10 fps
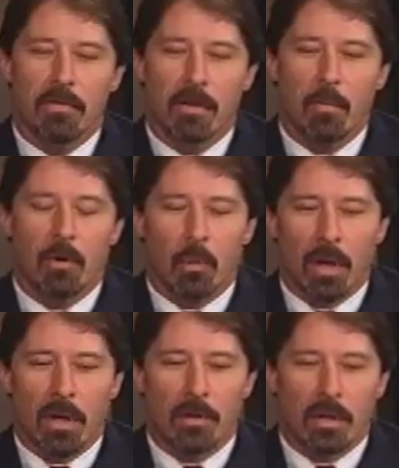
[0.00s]
a number of
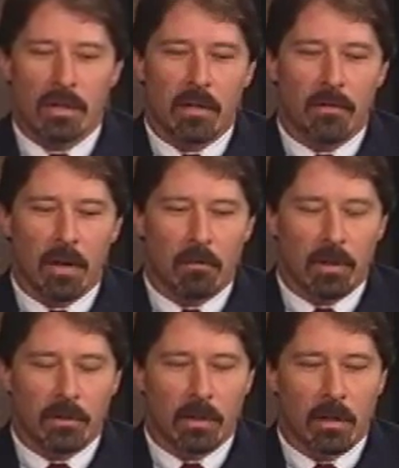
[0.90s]
ways you can identify
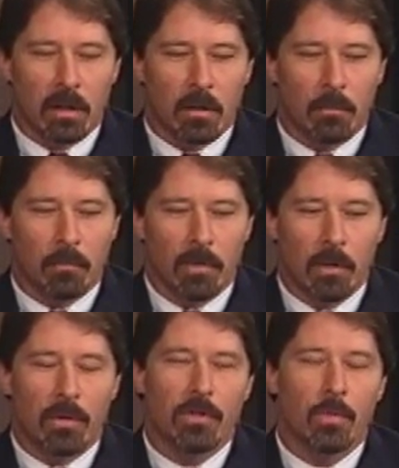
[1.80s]
risk.
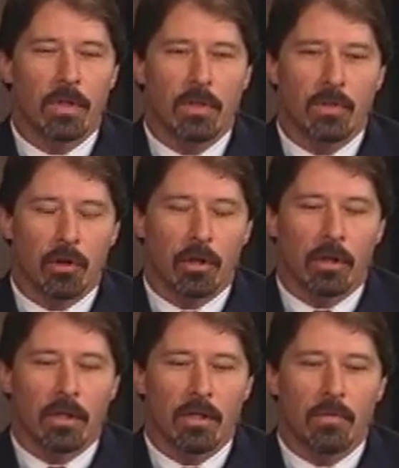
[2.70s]
You can do it internally.